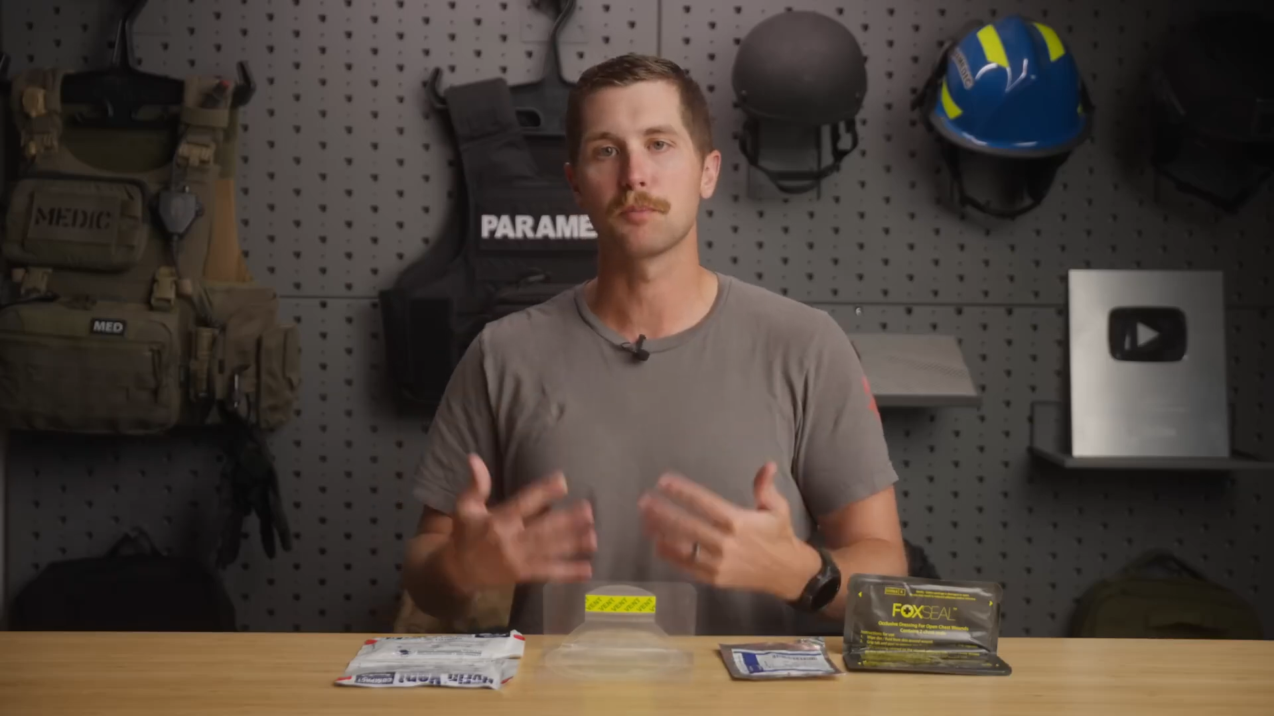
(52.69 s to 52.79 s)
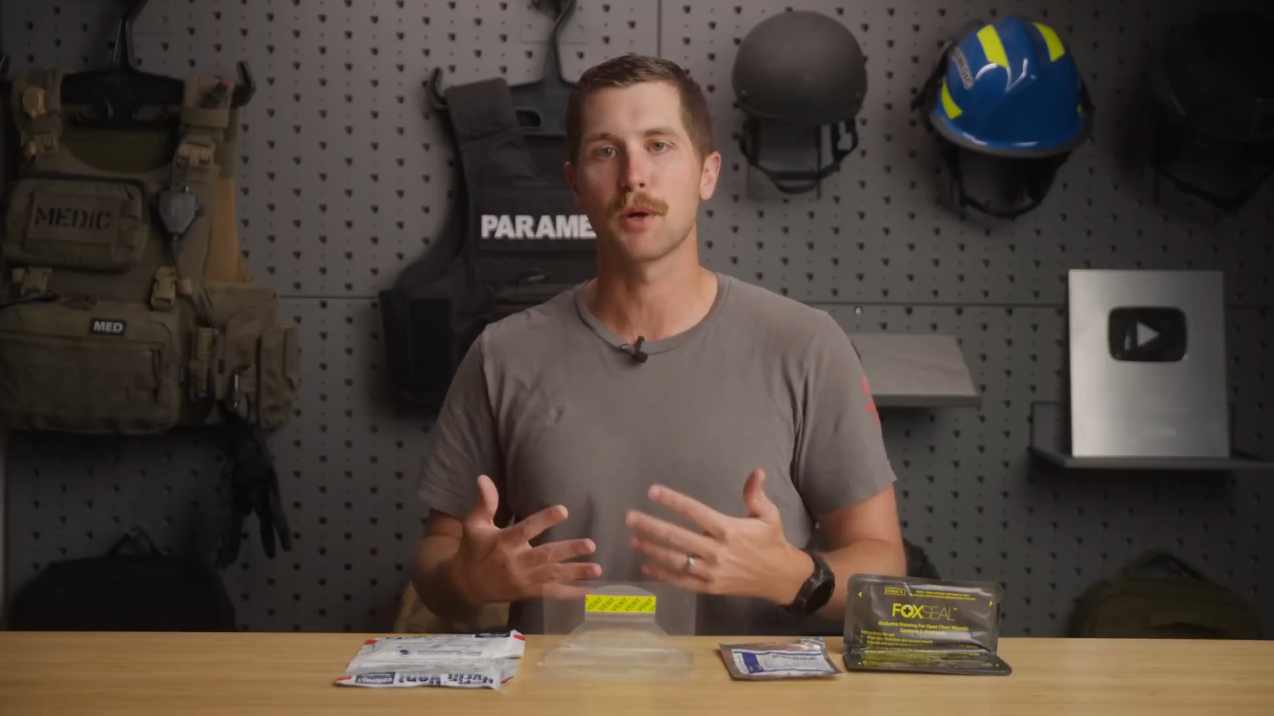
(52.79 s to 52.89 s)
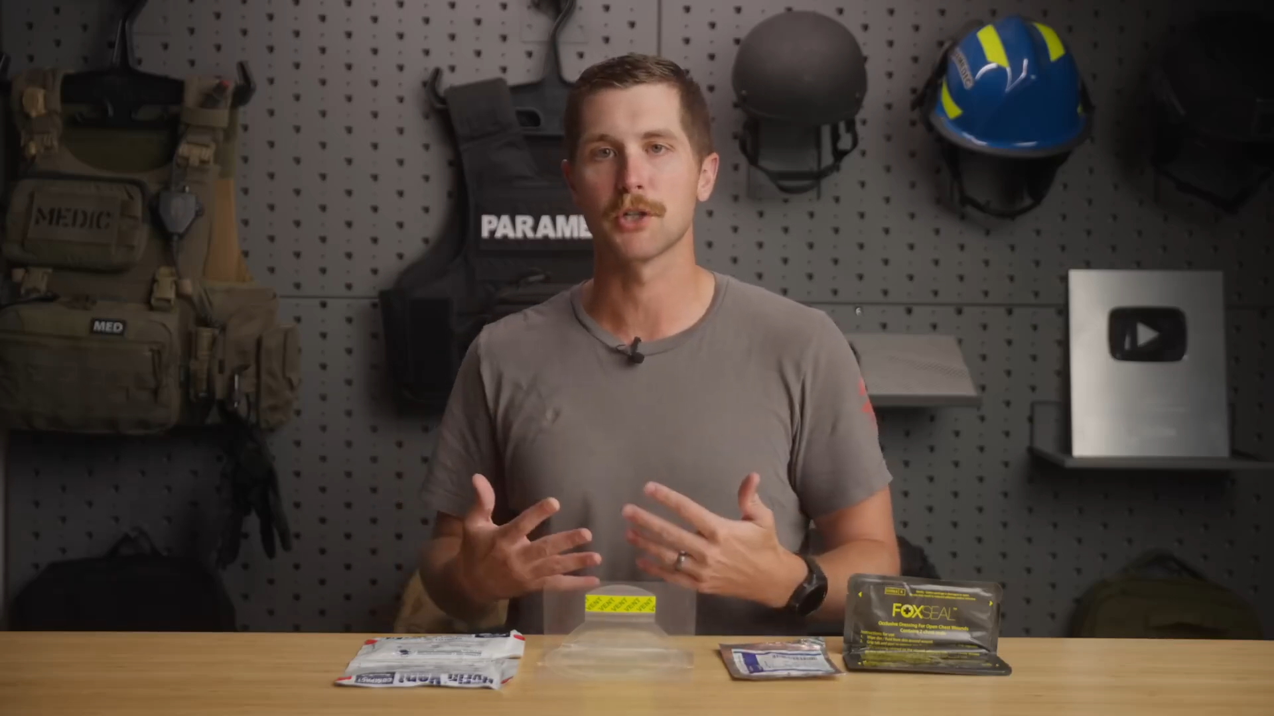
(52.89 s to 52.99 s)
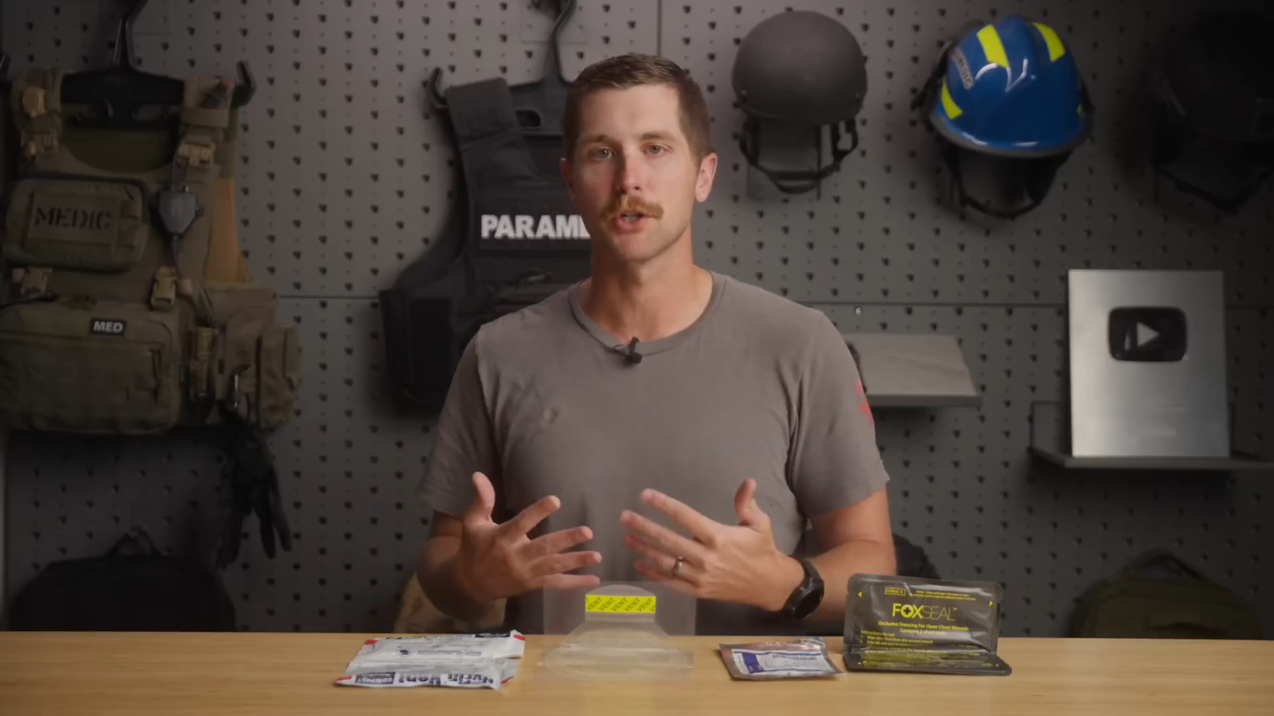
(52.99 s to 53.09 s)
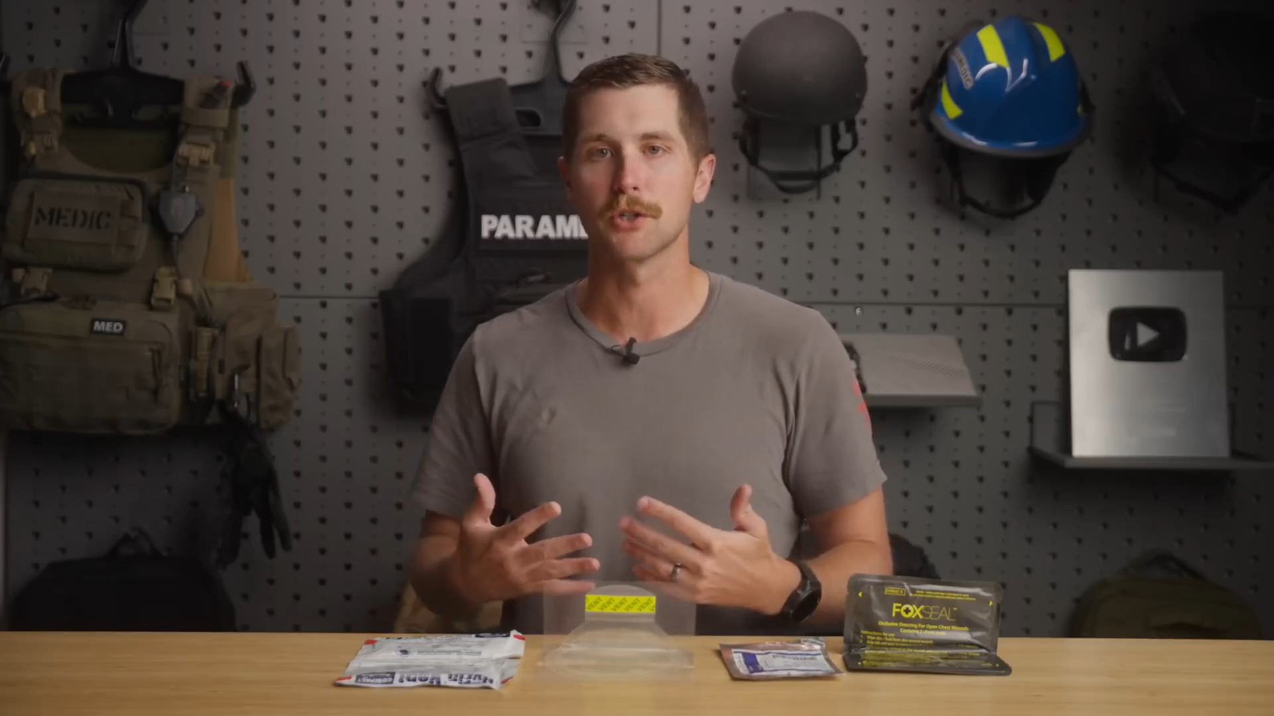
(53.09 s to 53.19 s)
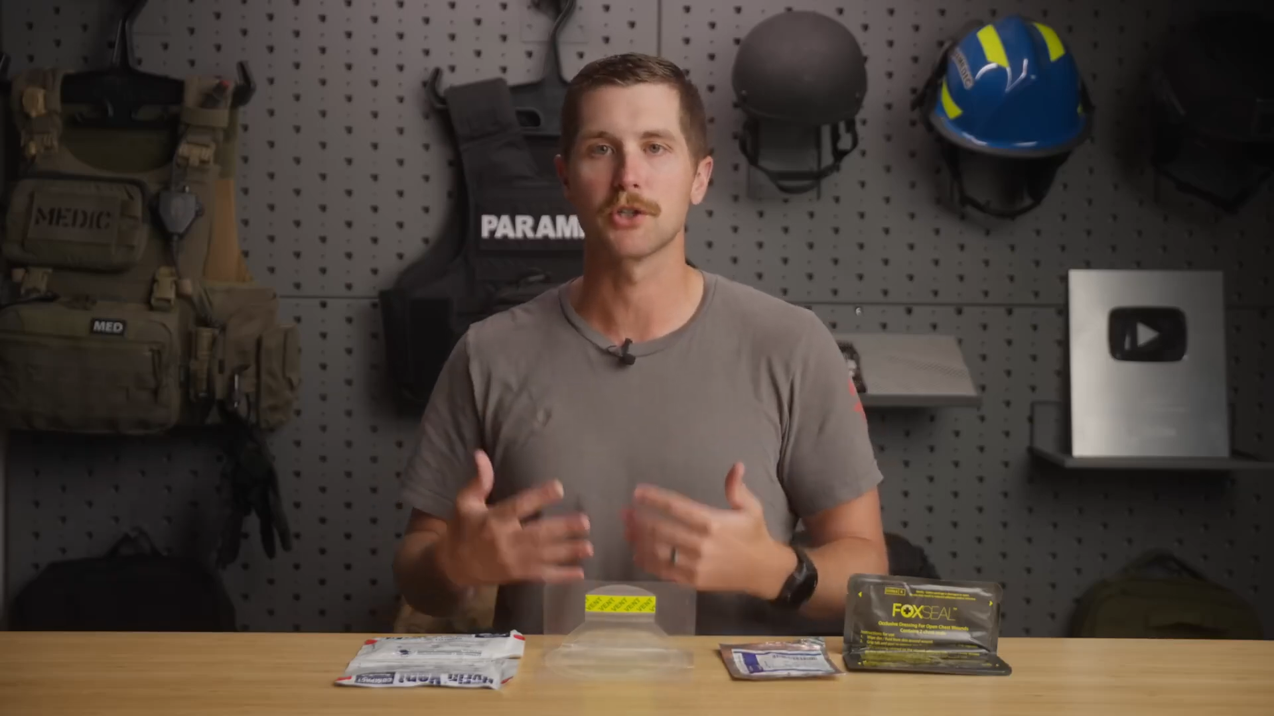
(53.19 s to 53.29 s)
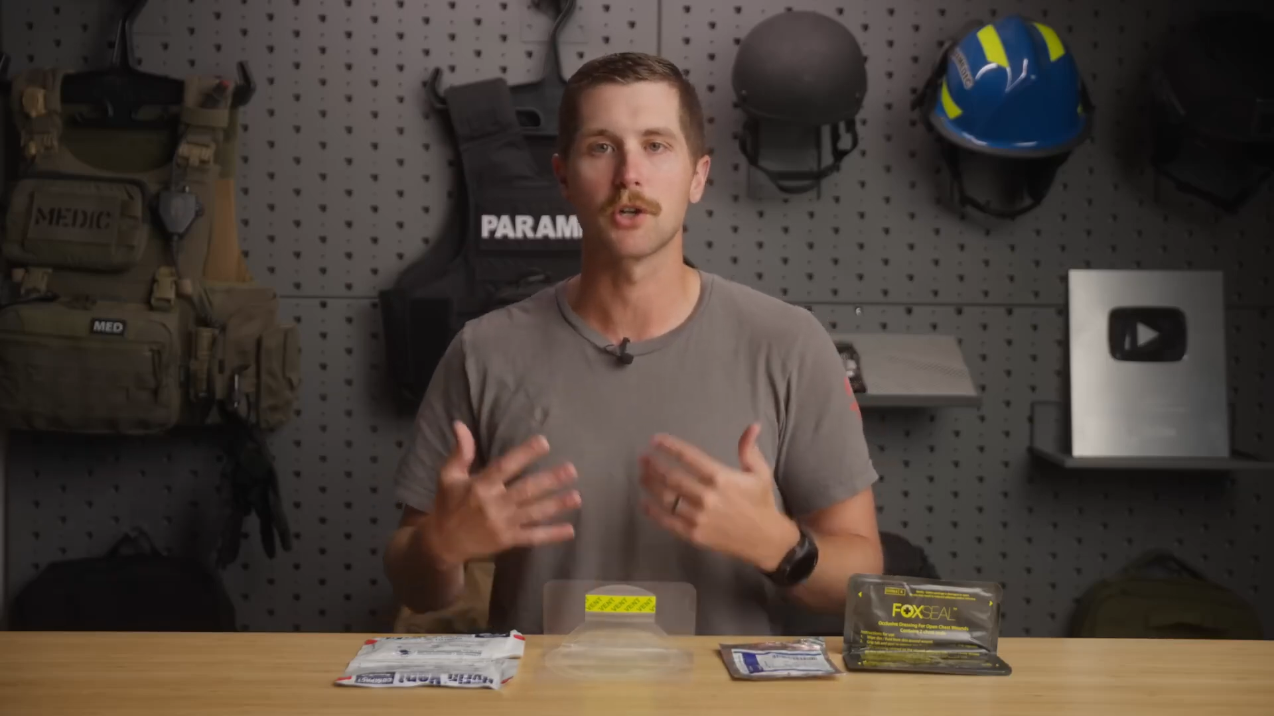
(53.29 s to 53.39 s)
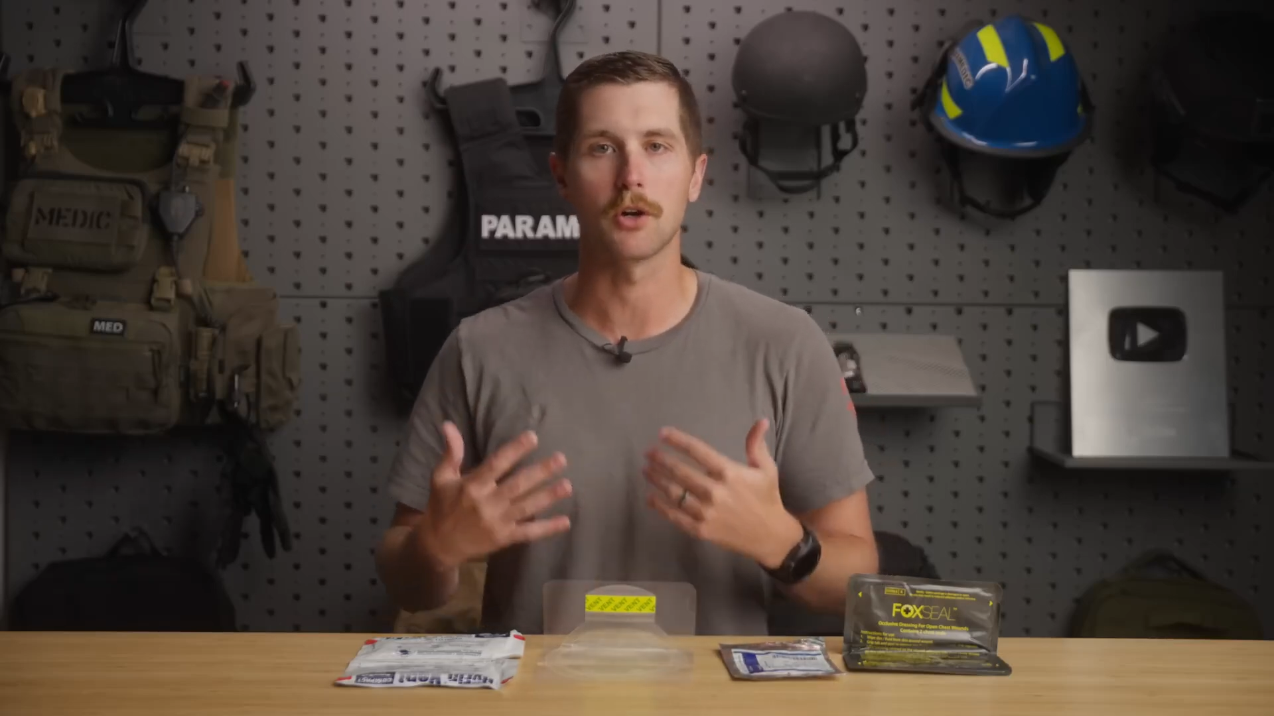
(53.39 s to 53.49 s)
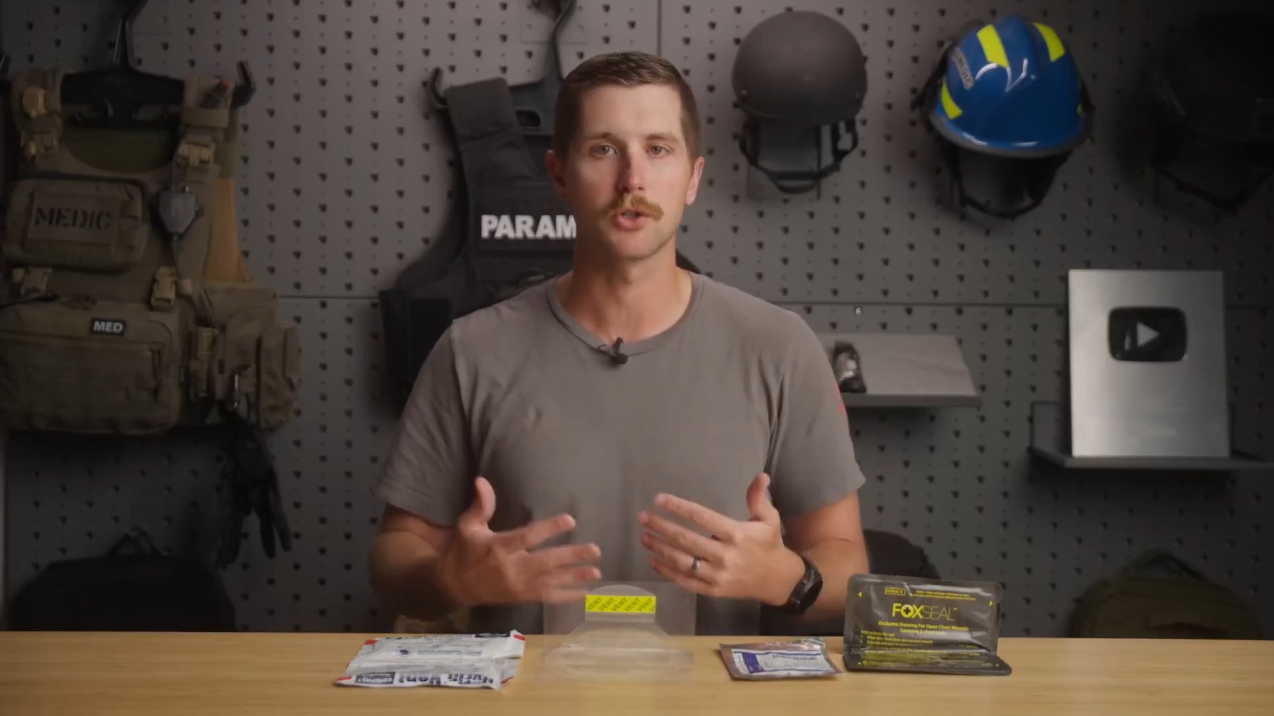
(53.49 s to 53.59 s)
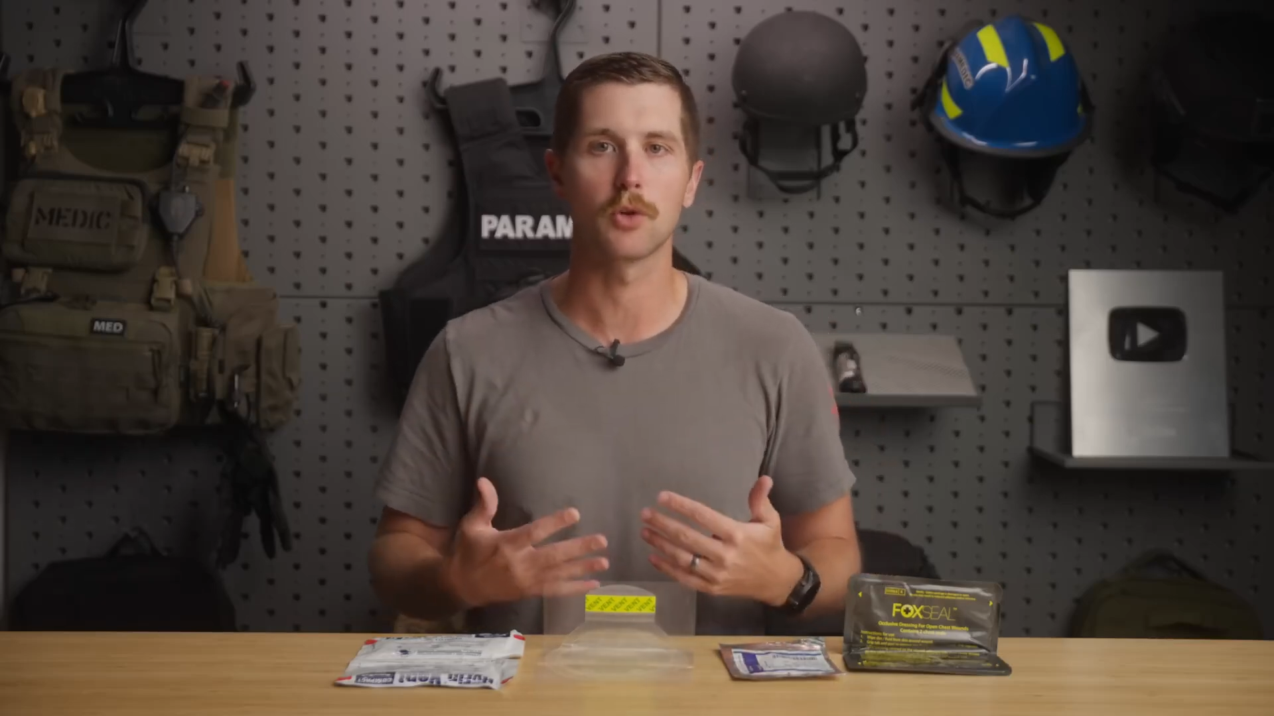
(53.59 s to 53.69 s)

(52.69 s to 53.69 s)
pressure starts